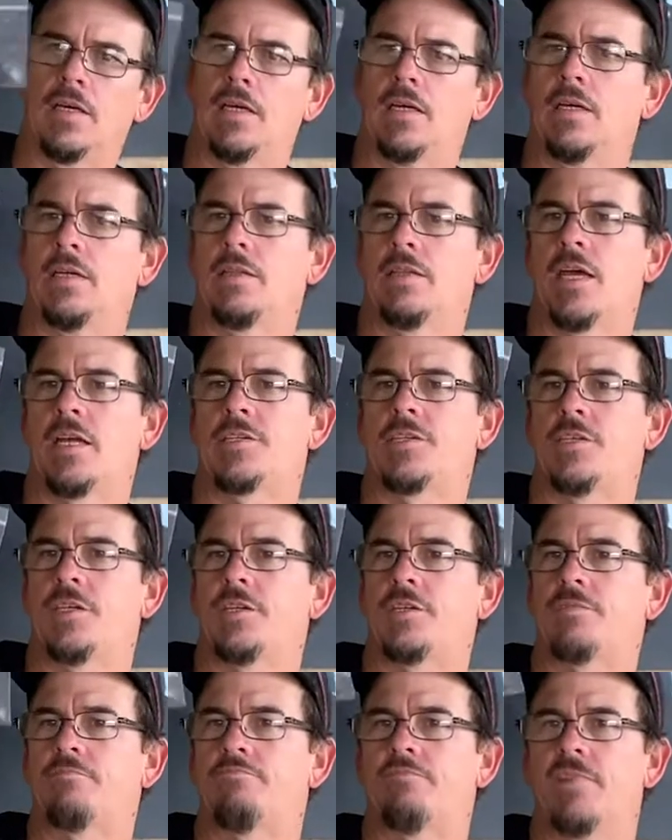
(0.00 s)
That's
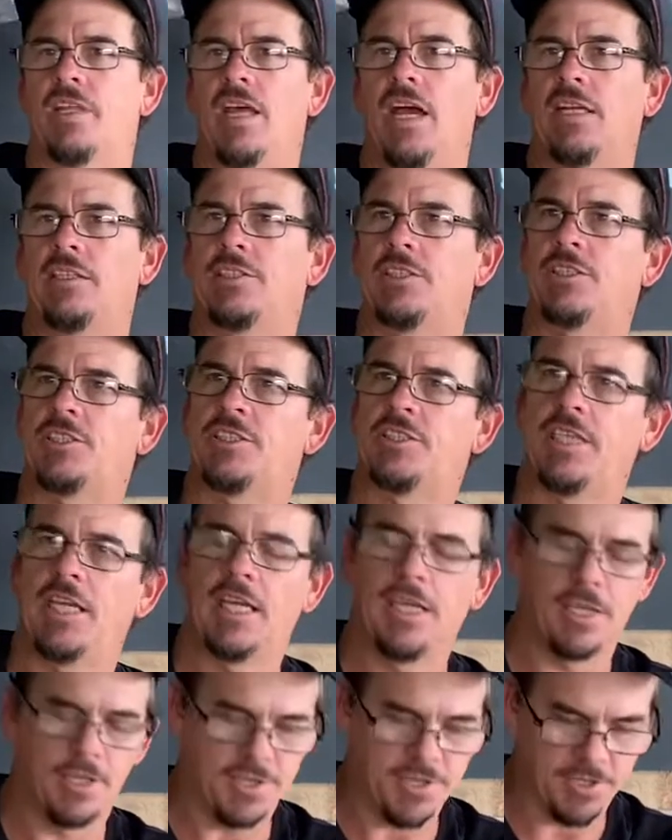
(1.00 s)
just
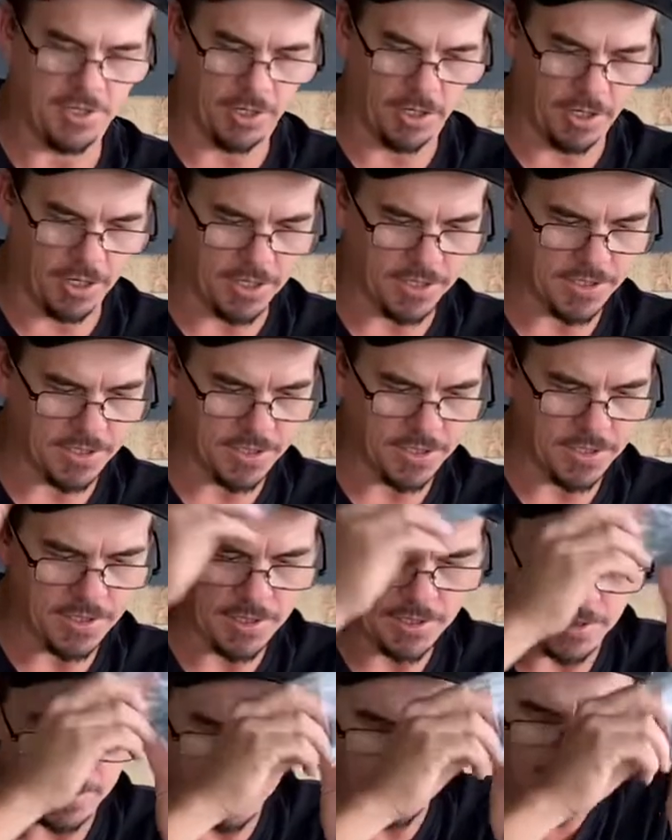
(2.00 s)
standard size.
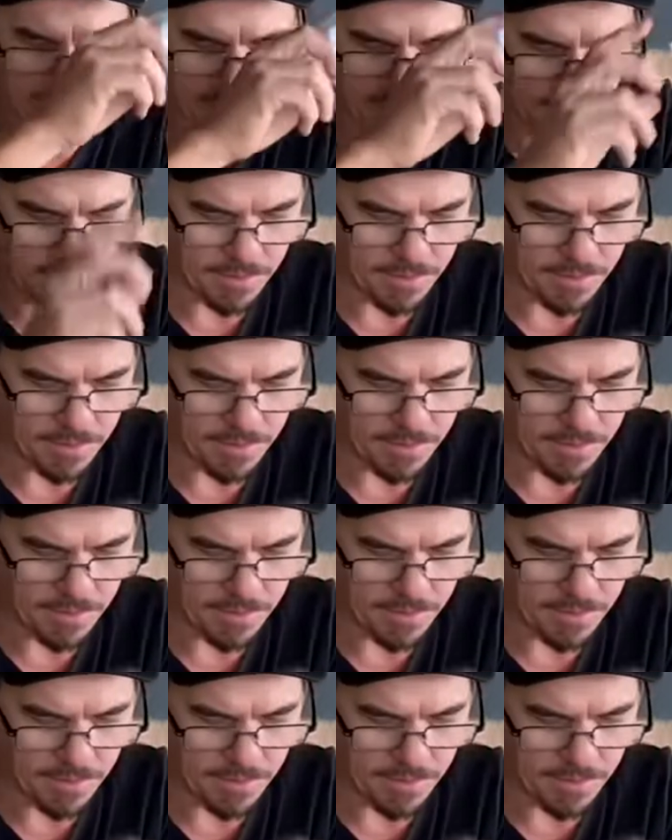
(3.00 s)
I think